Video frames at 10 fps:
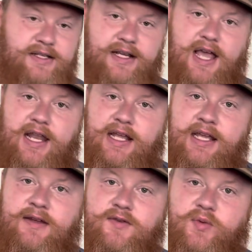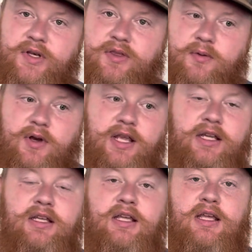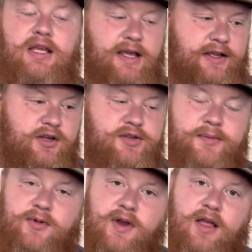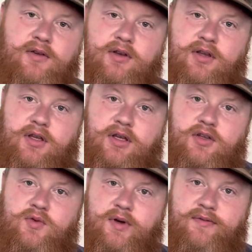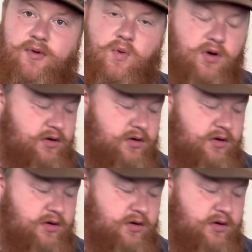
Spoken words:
I got at the end of 23. I used them throughout 24,